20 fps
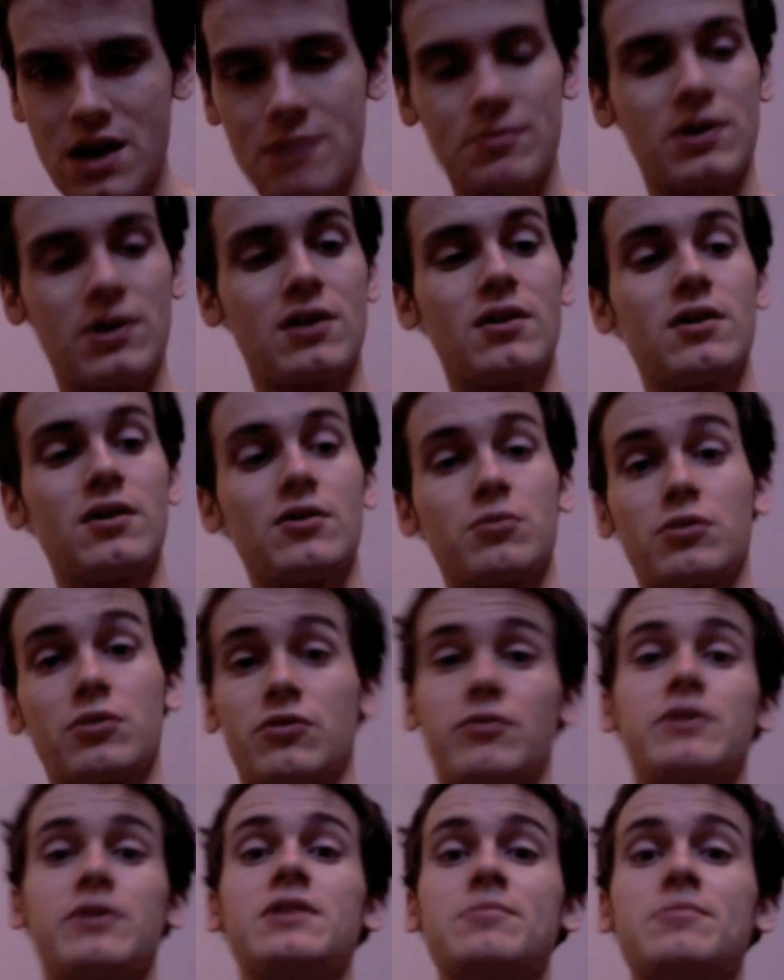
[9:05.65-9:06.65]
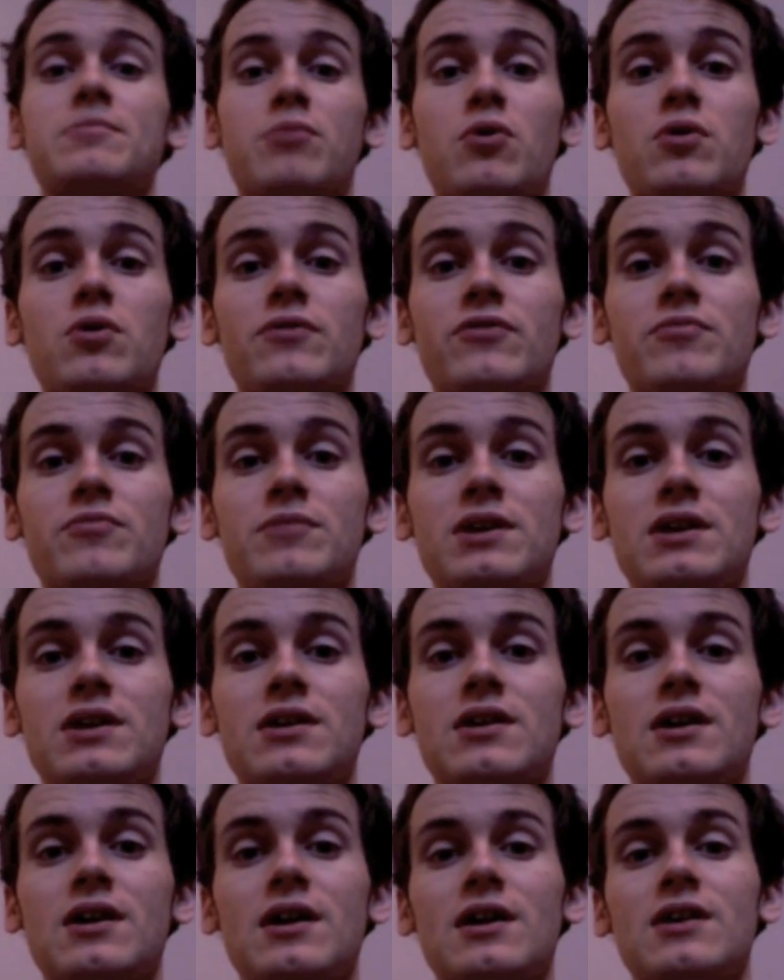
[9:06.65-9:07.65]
because what's really important for me